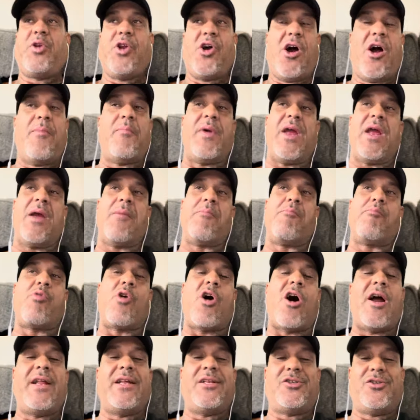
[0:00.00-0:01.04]
up and
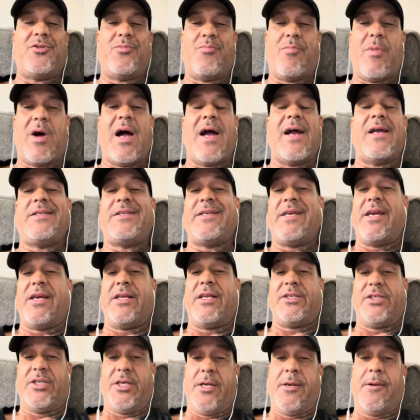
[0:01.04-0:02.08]
brought it to my
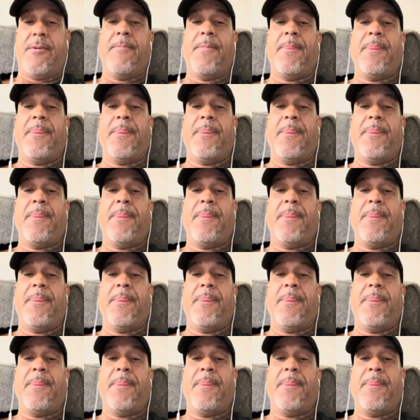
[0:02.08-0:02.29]
attention.